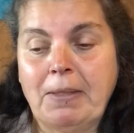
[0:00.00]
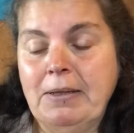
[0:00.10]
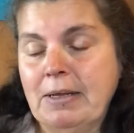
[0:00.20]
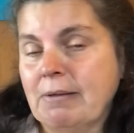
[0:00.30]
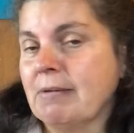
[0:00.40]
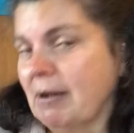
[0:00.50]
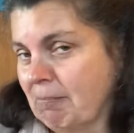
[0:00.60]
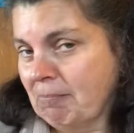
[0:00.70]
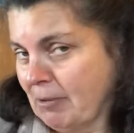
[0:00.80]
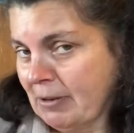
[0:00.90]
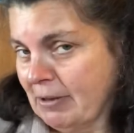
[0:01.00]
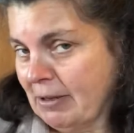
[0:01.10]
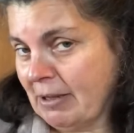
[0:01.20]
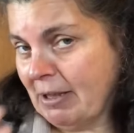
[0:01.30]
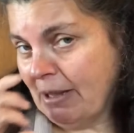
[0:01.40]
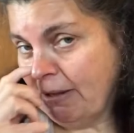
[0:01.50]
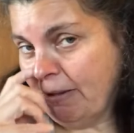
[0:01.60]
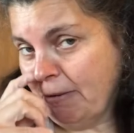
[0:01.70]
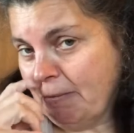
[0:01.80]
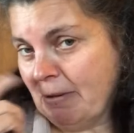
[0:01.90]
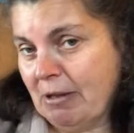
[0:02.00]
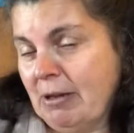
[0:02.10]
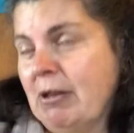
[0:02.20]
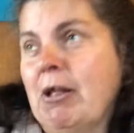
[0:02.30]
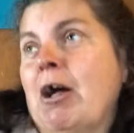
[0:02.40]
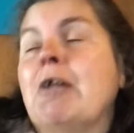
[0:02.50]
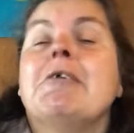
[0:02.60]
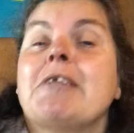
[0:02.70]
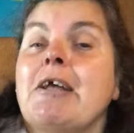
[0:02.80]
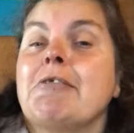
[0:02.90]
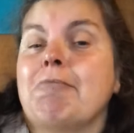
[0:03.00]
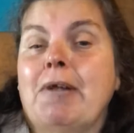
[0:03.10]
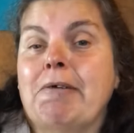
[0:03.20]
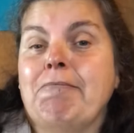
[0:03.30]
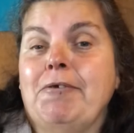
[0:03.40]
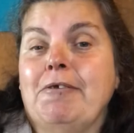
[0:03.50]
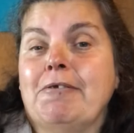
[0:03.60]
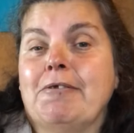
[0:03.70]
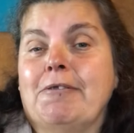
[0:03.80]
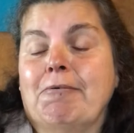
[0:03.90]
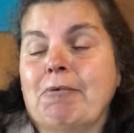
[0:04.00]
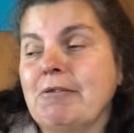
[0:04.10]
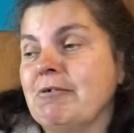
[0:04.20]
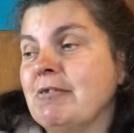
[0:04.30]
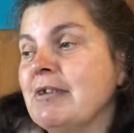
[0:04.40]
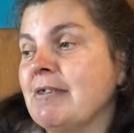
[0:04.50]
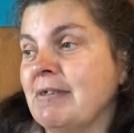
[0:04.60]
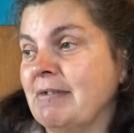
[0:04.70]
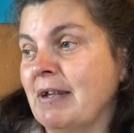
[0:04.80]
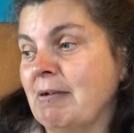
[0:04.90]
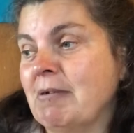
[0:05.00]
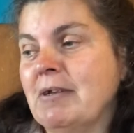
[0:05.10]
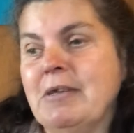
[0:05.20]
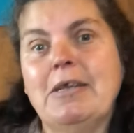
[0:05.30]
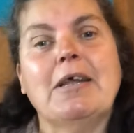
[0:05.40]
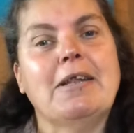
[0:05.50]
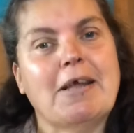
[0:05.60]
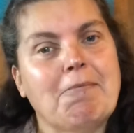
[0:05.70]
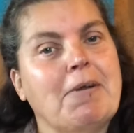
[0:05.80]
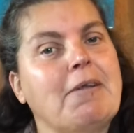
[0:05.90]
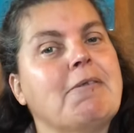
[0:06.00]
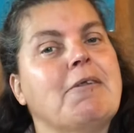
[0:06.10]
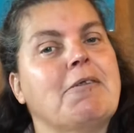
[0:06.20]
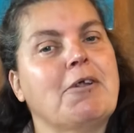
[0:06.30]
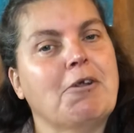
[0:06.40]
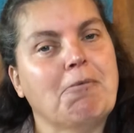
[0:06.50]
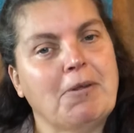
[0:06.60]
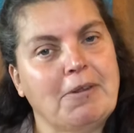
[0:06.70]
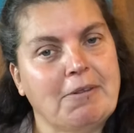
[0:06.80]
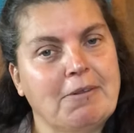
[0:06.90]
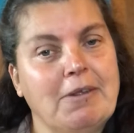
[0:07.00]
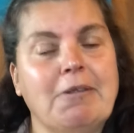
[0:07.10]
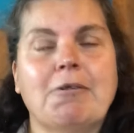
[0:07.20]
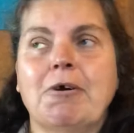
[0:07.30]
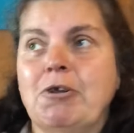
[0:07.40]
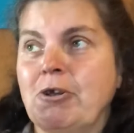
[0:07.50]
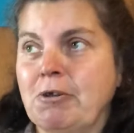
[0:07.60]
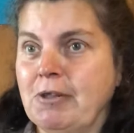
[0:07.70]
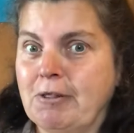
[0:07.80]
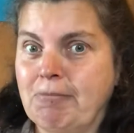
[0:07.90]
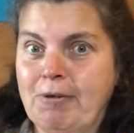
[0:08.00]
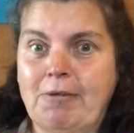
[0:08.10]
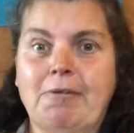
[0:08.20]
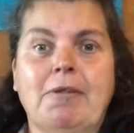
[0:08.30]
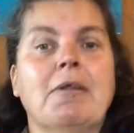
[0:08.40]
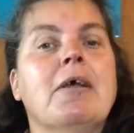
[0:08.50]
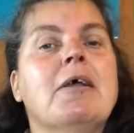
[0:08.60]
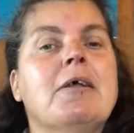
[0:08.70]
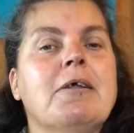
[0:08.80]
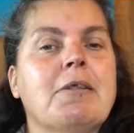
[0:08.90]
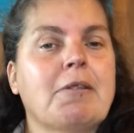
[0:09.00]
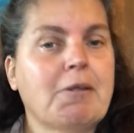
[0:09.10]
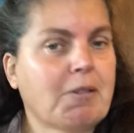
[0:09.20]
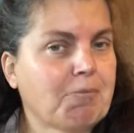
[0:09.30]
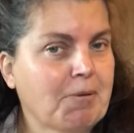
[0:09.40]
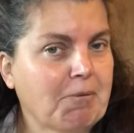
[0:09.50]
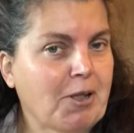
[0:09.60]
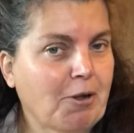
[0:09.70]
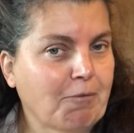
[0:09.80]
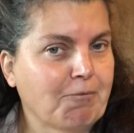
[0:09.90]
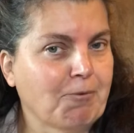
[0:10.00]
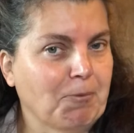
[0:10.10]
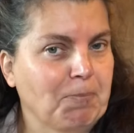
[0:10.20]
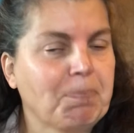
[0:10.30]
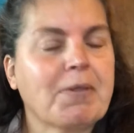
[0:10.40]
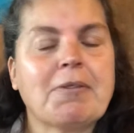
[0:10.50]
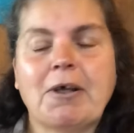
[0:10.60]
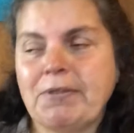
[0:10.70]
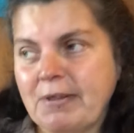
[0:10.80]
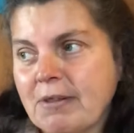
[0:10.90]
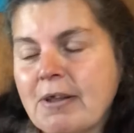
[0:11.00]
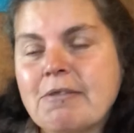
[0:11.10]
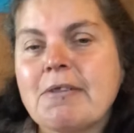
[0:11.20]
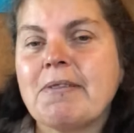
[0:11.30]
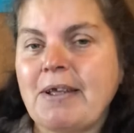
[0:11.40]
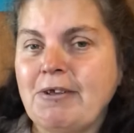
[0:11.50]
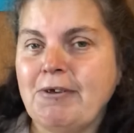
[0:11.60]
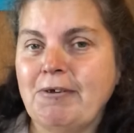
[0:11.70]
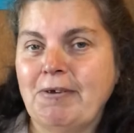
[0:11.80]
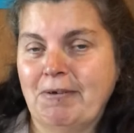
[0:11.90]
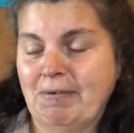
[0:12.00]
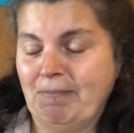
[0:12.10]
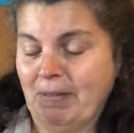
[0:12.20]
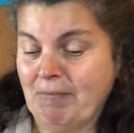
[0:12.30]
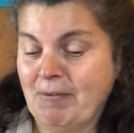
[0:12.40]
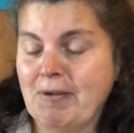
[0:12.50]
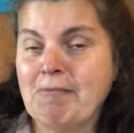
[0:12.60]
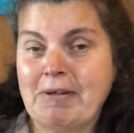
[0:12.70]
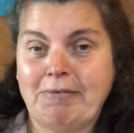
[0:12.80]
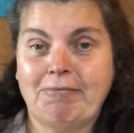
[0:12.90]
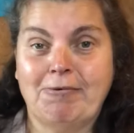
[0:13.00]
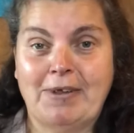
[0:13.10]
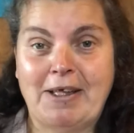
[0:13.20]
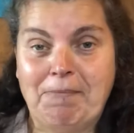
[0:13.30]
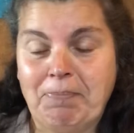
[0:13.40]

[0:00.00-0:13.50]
Yes, and it only takes one of you to watch this and say, yeah, that makes sense, and I already see it, so I know this person. So it's very helpful. So I'd just like to thank you very much for that.